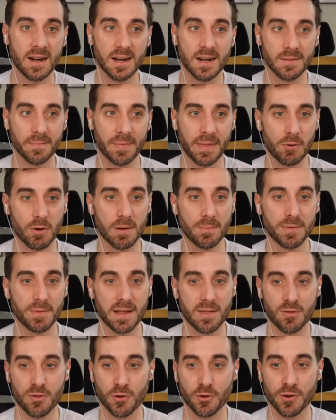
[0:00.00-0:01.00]
They were up
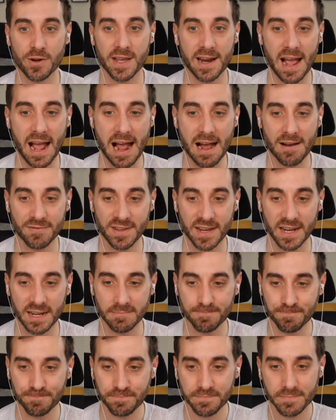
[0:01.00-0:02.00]
like 30 at
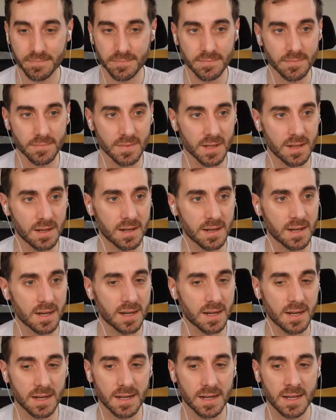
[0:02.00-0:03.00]

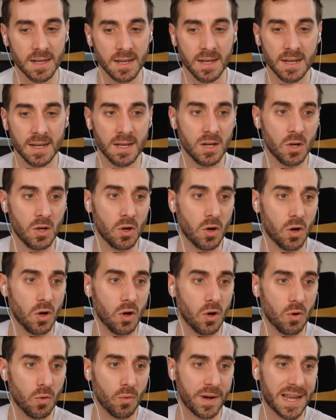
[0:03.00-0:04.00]
halftime.
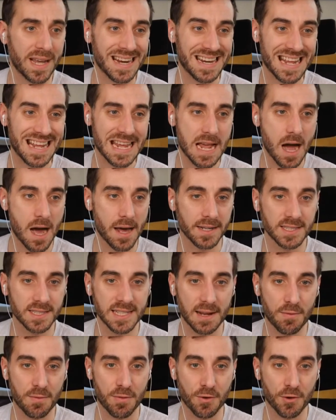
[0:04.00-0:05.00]
We got Giannis
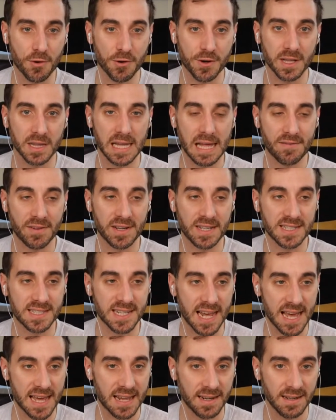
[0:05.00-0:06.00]
had 30, 11, and
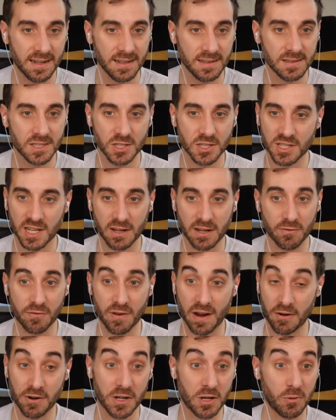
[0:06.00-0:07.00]
10, just like a
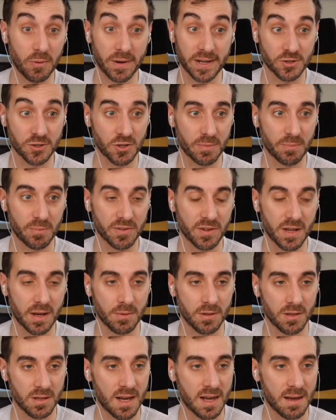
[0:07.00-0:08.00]
very quick
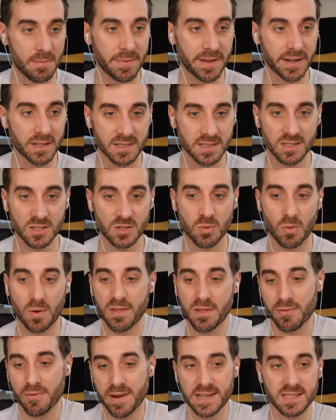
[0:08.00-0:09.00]
triple-double. Middleton,
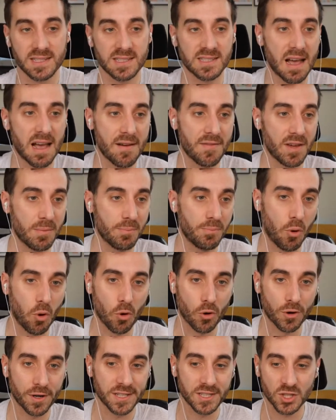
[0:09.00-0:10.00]
23 and 7.
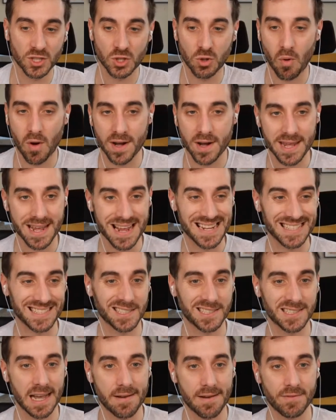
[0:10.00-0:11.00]
Portis, 20 and
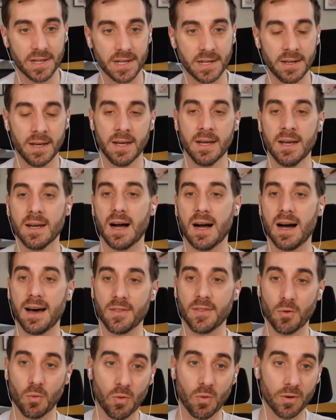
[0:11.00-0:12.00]
7.
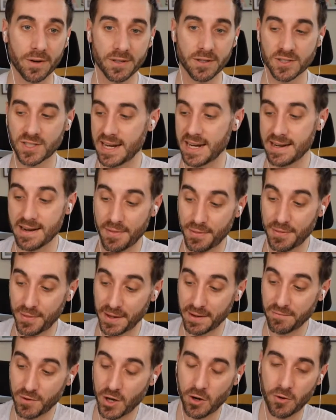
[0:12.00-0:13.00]
The Warriors had nothing
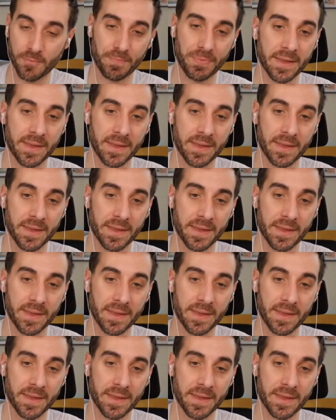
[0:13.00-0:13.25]
of note.